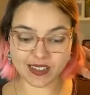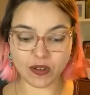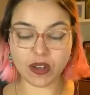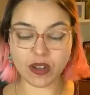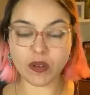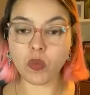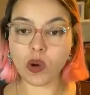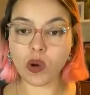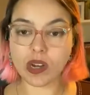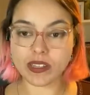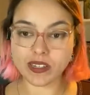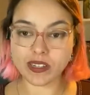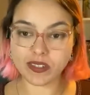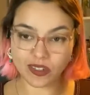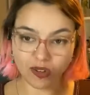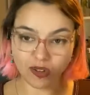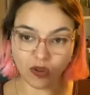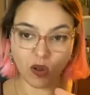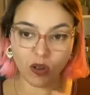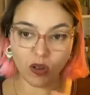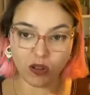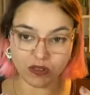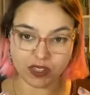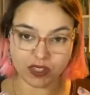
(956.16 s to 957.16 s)
what it's
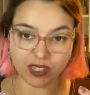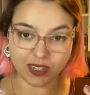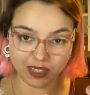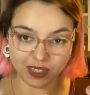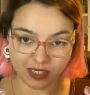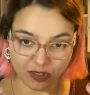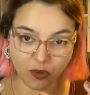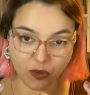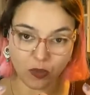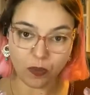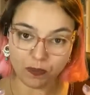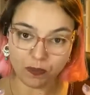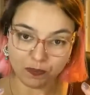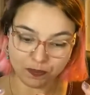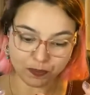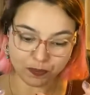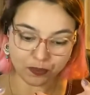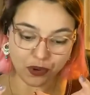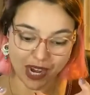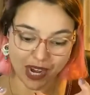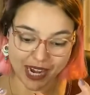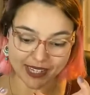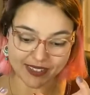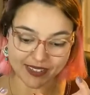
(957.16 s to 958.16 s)
called, the little
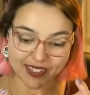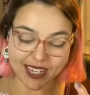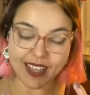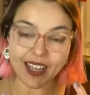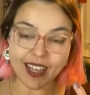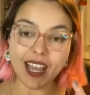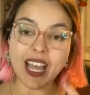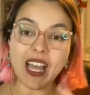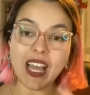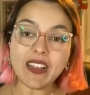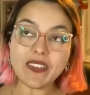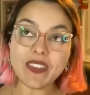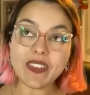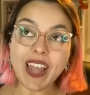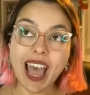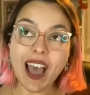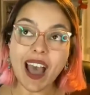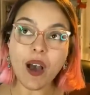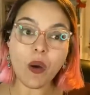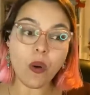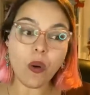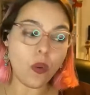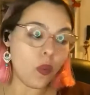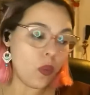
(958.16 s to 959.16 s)
bread.
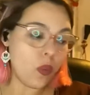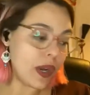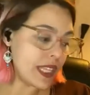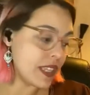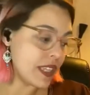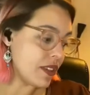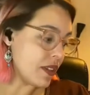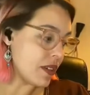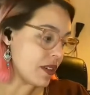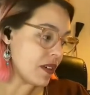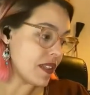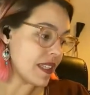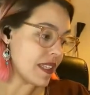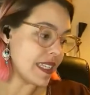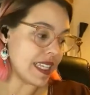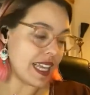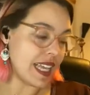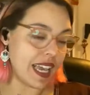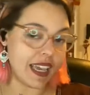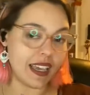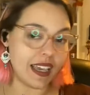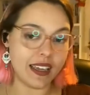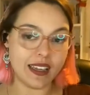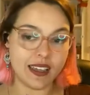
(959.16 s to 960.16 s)
Now, when you
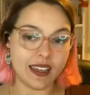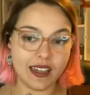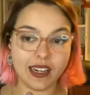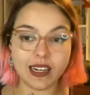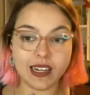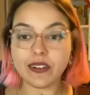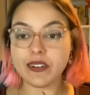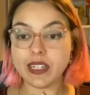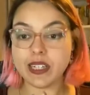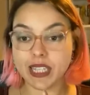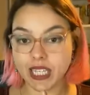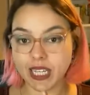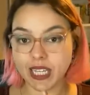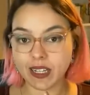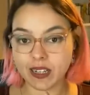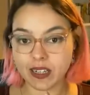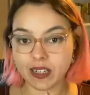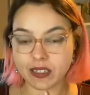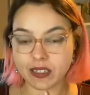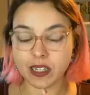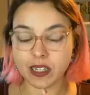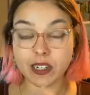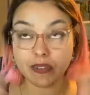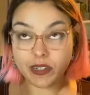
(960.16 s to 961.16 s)
say here in
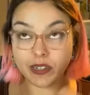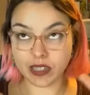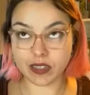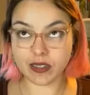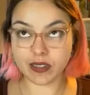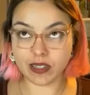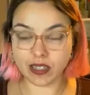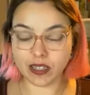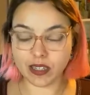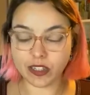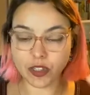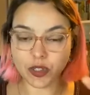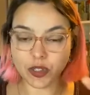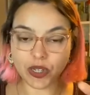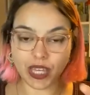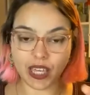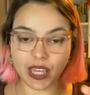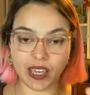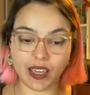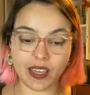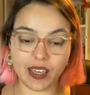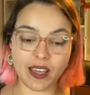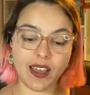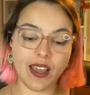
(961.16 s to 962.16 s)
England, in the
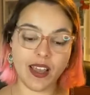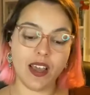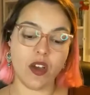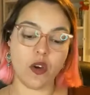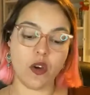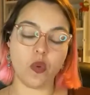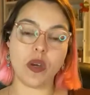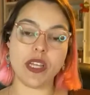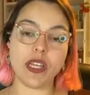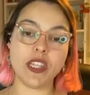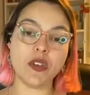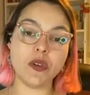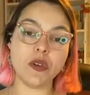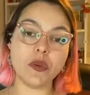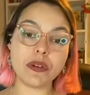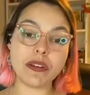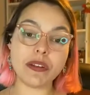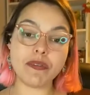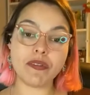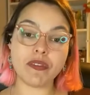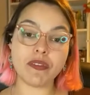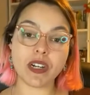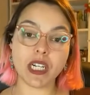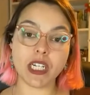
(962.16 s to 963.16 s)
UK, when you
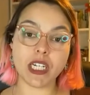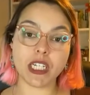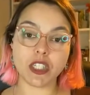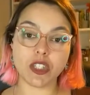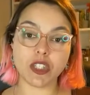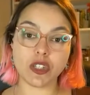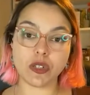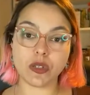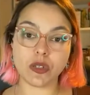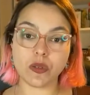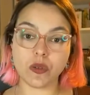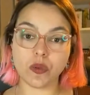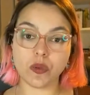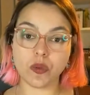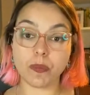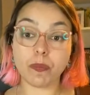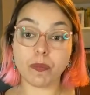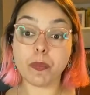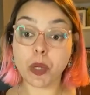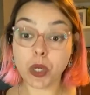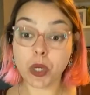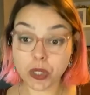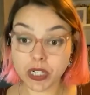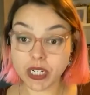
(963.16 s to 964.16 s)
refer to
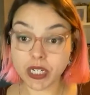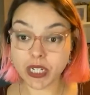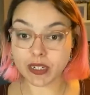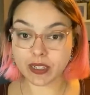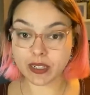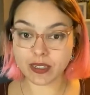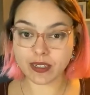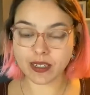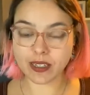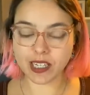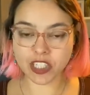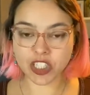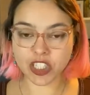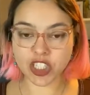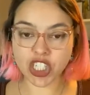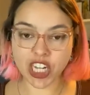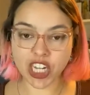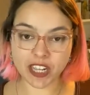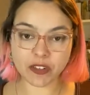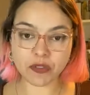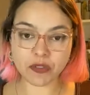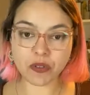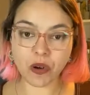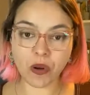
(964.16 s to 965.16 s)
pudding in
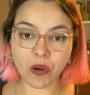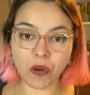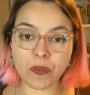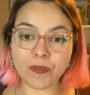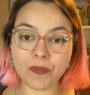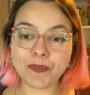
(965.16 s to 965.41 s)
general,